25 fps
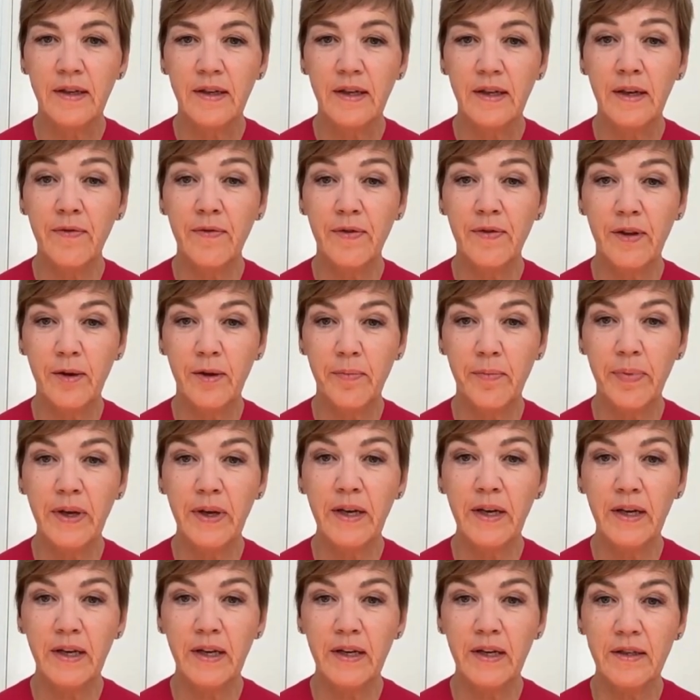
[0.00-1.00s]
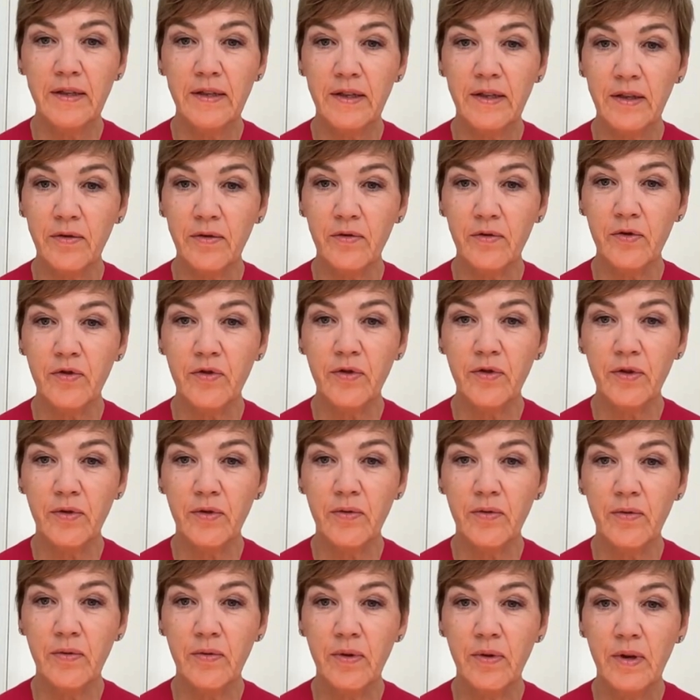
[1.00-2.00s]
If the opinion is still
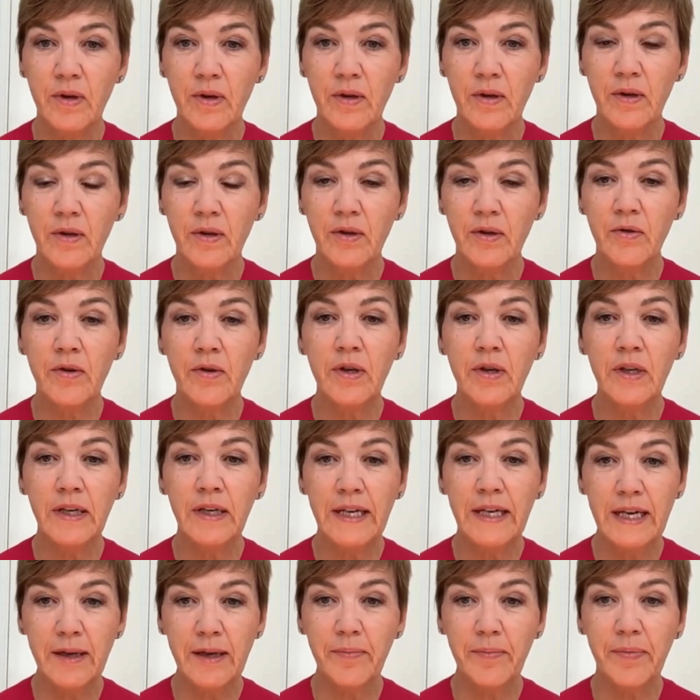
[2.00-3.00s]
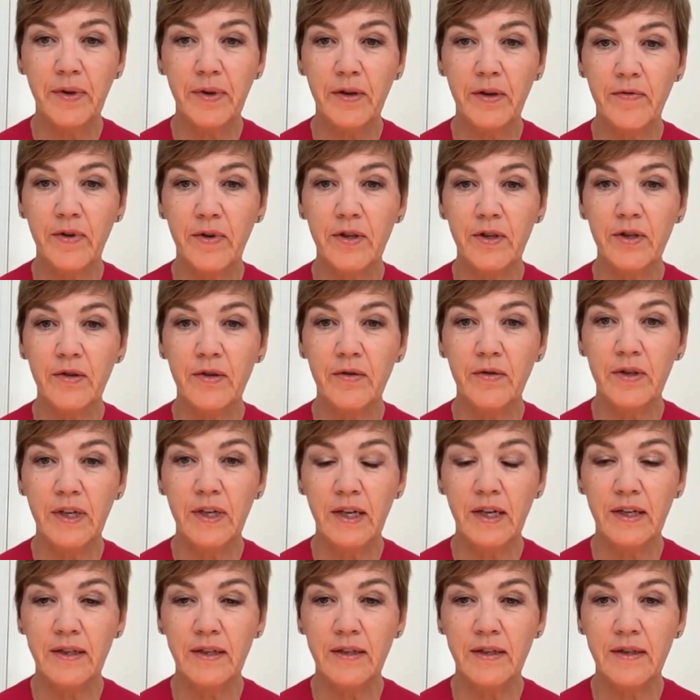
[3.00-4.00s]
true, you can keep the original
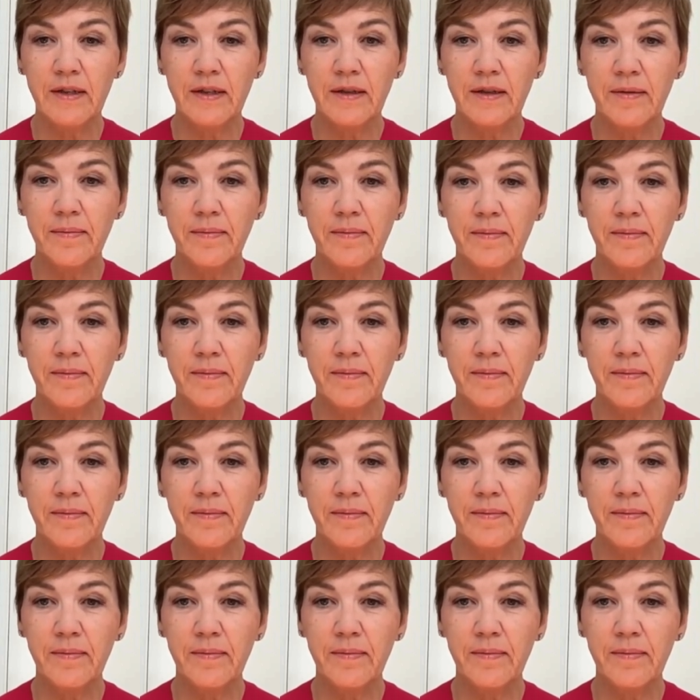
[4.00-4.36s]
tense.